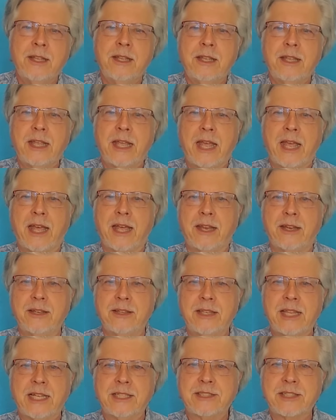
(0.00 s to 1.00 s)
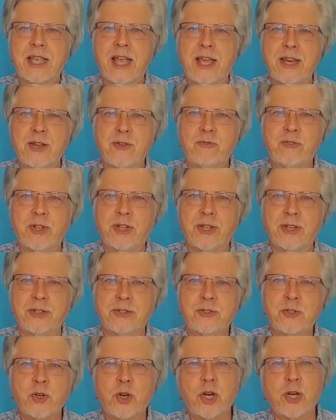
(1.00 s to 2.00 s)
And that's kind of a
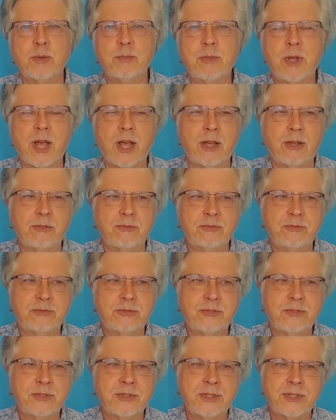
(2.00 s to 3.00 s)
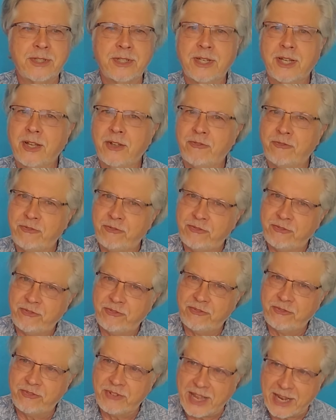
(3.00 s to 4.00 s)
term of
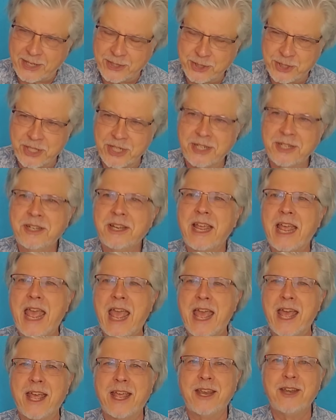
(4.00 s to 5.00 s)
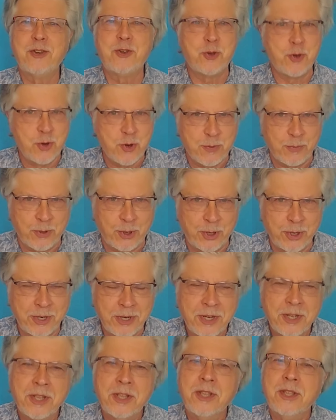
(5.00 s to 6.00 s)
affection and humor
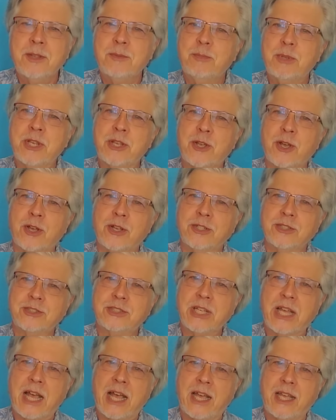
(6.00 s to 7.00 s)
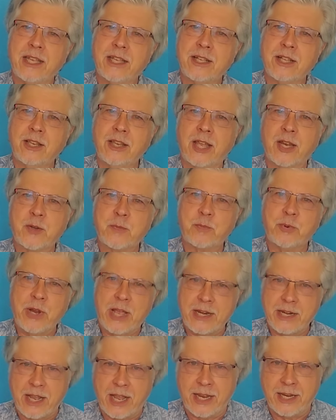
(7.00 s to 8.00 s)
because I collect
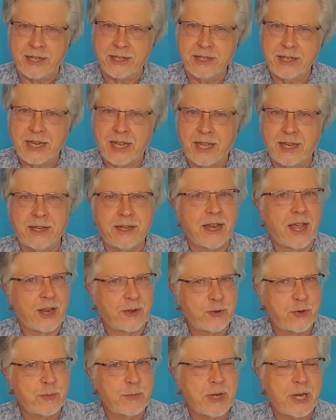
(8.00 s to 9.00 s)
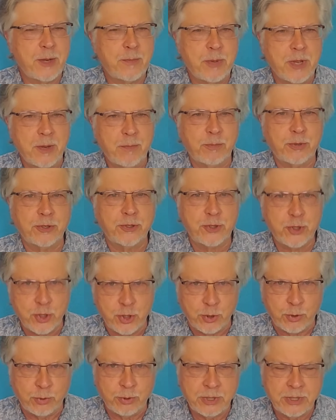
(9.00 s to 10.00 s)
prehnite and not too many people
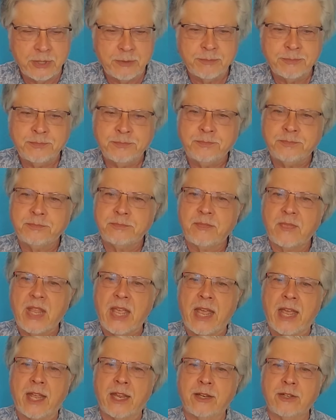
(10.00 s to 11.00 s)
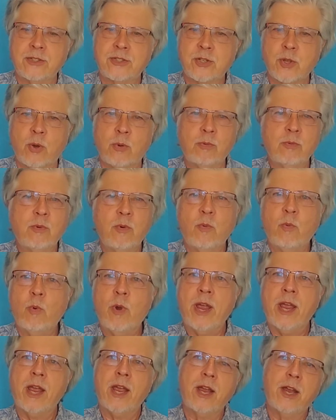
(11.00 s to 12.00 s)
do. And so,
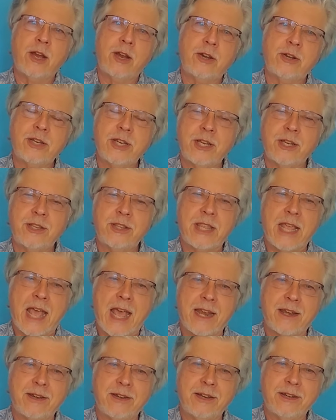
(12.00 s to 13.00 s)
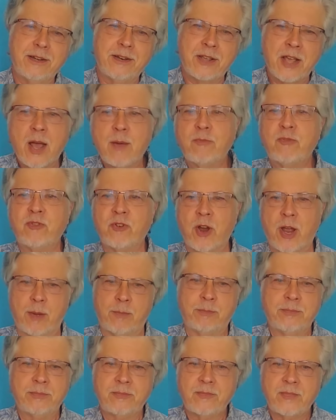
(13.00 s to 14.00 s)
where did that come from?
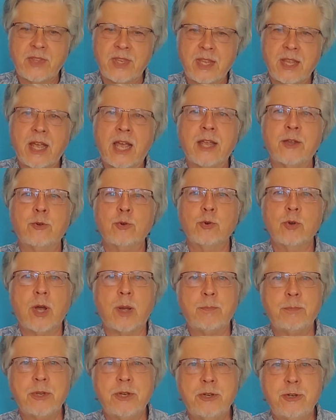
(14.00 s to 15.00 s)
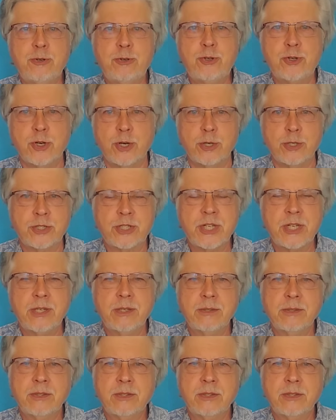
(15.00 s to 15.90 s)
I grew up in New Jersey